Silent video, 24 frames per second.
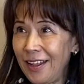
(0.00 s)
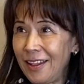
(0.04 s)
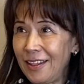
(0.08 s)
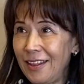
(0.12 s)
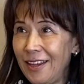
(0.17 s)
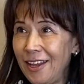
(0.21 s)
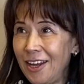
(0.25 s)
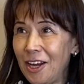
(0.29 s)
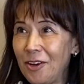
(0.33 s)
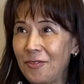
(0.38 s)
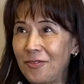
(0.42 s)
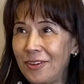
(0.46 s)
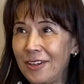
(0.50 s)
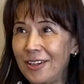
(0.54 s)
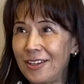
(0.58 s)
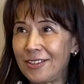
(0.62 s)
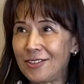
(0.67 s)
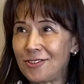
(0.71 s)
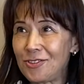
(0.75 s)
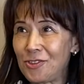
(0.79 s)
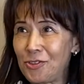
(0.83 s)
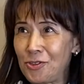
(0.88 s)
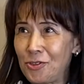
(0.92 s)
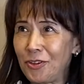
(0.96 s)
they have a
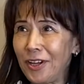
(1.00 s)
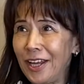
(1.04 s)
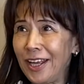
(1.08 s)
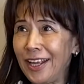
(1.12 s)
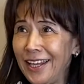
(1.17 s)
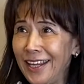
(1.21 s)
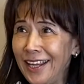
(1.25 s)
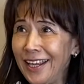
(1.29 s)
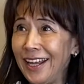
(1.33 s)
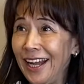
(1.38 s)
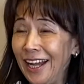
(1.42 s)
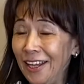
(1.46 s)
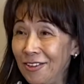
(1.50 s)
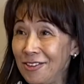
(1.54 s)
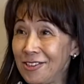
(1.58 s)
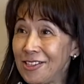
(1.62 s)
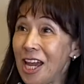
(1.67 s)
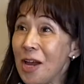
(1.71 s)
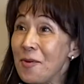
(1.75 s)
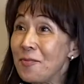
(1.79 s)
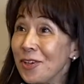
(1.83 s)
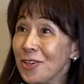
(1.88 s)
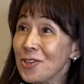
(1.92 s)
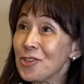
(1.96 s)
training and a
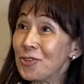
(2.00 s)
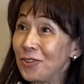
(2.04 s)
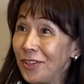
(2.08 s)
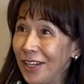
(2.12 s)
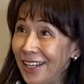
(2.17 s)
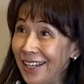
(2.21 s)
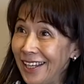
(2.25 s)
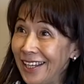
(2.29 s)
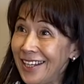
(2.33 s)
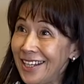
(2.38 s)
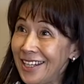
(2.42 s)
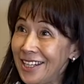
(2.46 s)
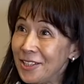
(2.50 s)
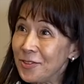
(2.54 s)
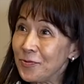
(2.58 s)
summer training